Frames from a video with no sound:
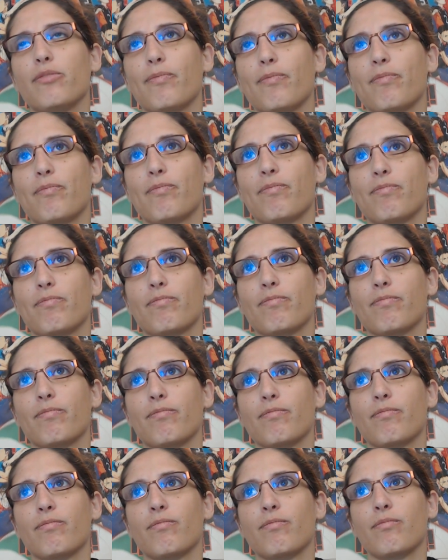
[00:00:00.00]

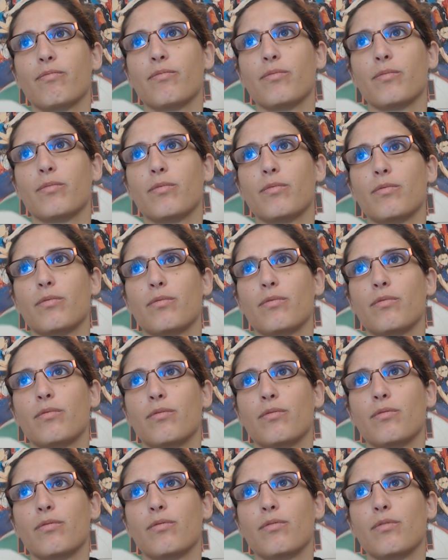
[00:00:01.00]

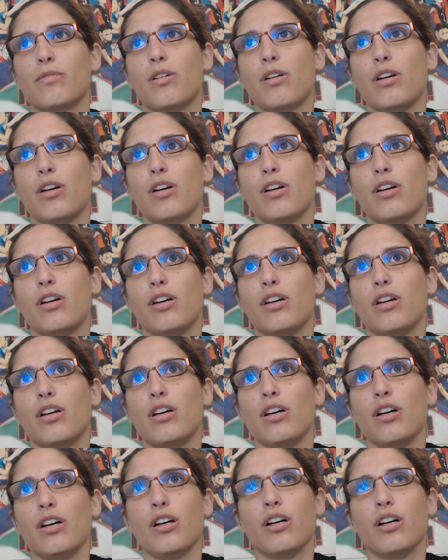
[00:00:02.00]
Nobody speaks.